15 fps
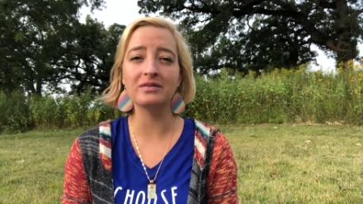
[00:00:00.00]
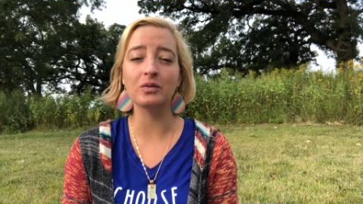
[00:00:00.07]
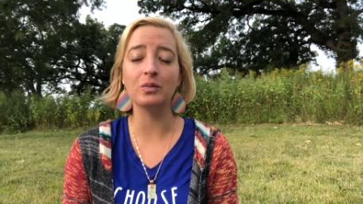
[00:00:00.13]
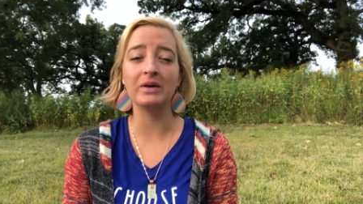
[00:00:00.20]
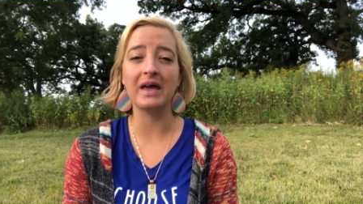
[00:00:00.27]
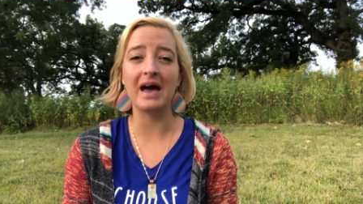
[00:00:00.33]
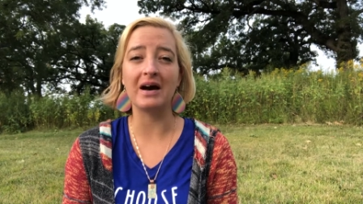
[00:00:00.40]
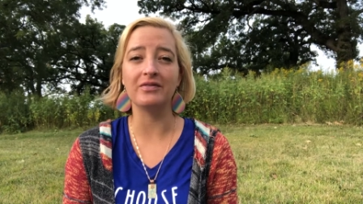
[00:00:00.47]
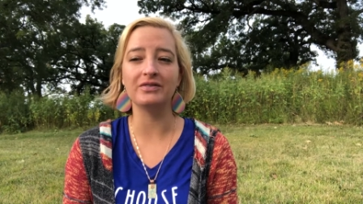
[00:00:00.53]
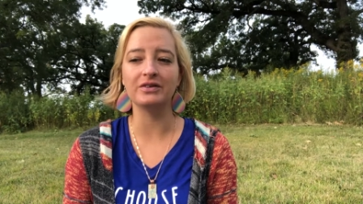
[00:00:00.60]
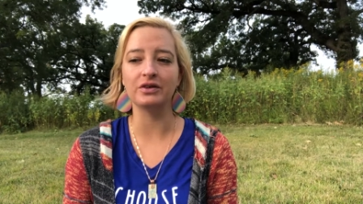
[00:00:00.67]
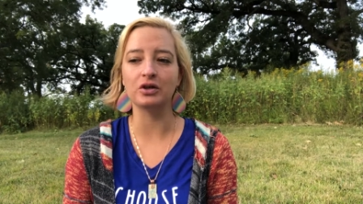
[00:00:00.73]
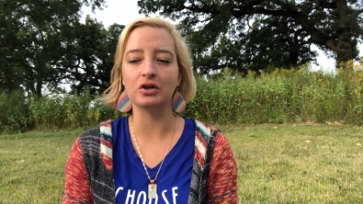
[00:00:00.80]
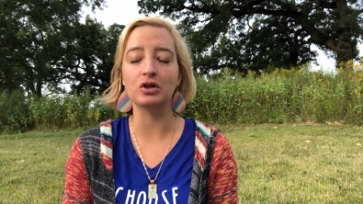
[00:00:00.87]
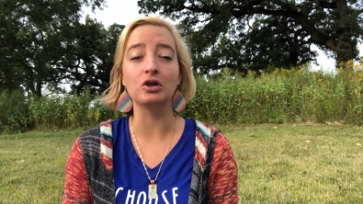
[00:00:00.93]
that we have
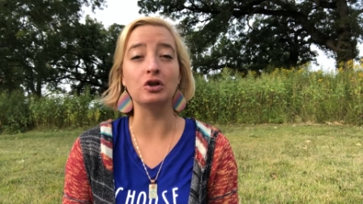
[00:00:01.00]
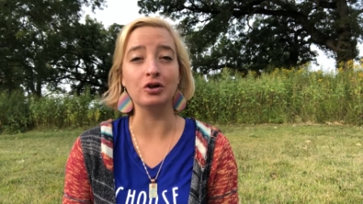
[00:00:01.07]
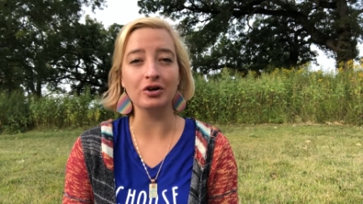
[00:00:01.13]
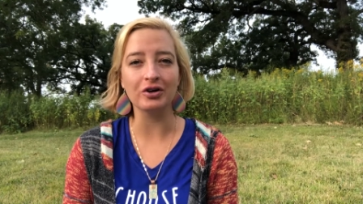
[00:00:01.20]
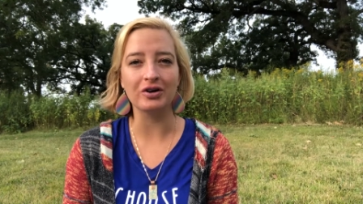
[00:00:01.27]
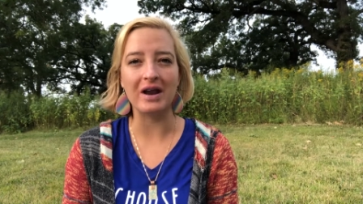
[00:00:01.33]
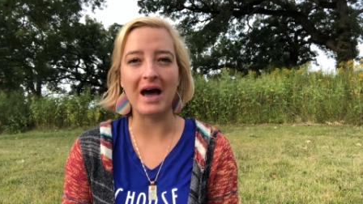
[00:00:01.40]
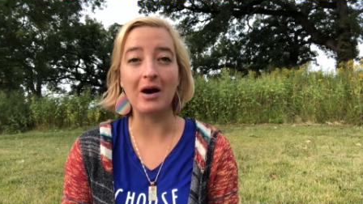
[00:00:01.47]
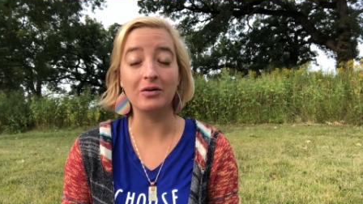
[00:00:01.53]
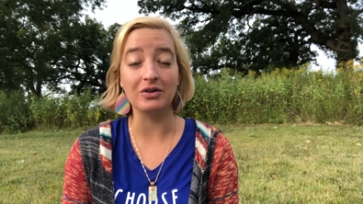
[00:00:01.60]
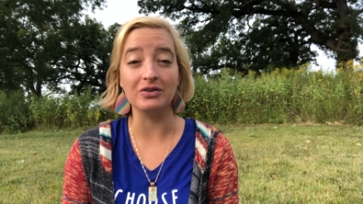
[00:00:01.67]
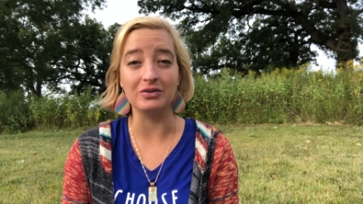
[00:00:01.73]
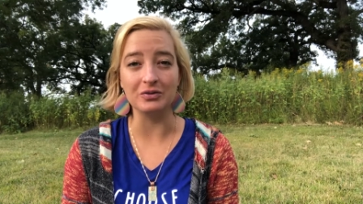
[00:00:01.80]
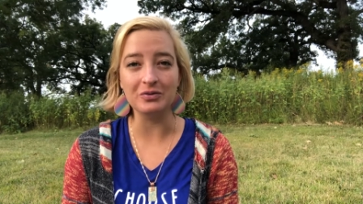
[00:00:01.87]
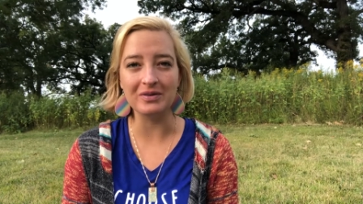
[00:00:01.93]
to learn how to
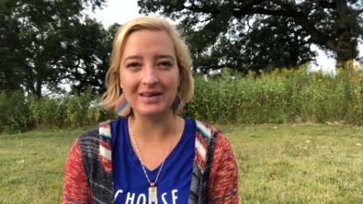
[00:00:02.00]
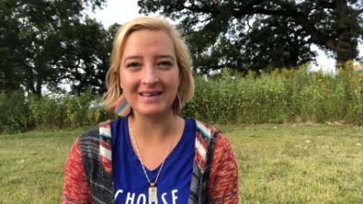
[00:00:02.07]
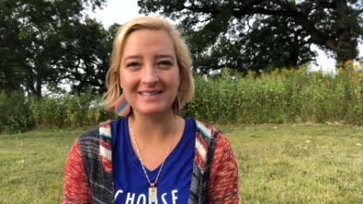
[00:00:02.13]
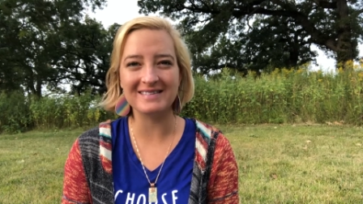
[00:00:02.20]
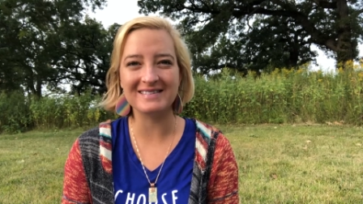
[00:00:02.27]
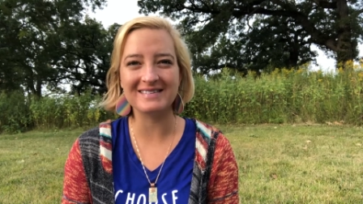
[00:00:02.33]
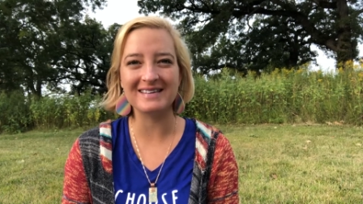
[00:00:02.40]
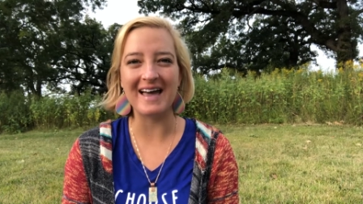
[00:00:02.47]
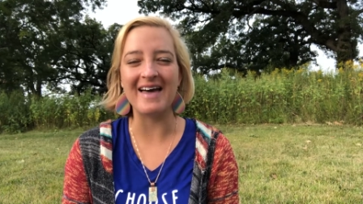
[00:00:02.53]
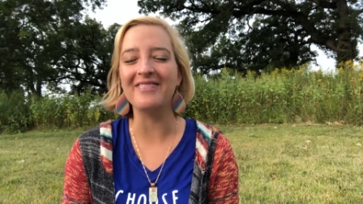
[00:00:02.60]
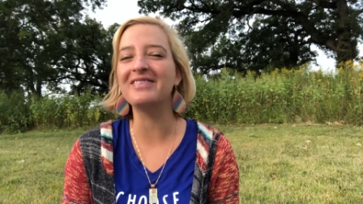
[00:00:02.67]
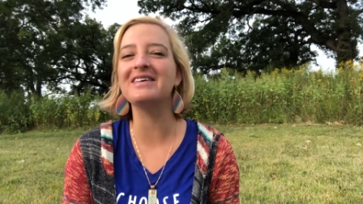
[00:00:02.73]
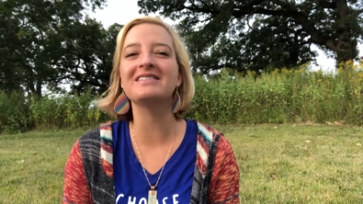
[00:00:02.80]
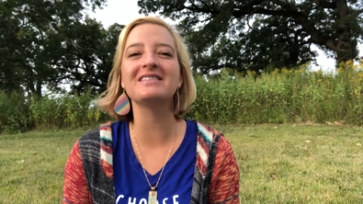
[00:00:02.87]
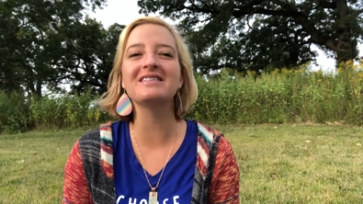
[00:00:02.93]
do this. And
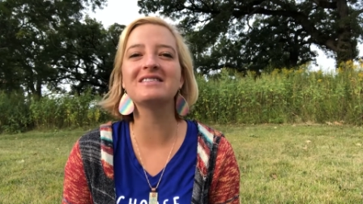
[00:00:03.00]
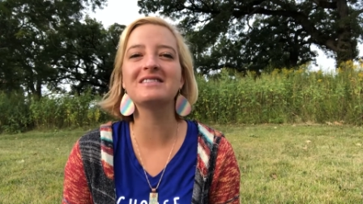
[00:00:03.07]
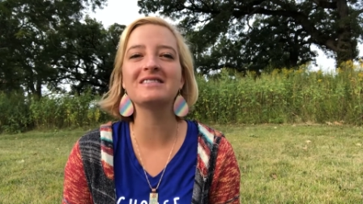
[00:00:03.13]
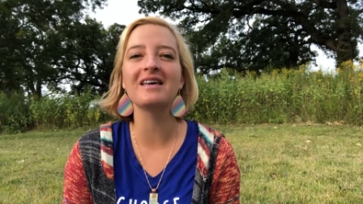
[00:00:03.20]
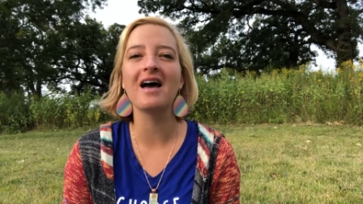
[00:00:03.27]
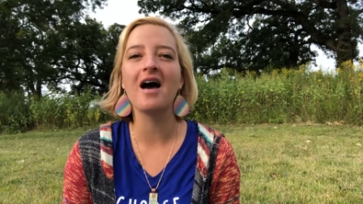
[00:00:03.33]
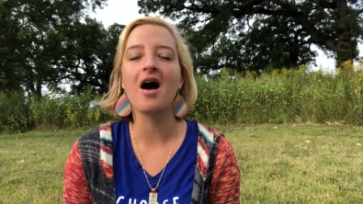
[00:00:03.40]
this is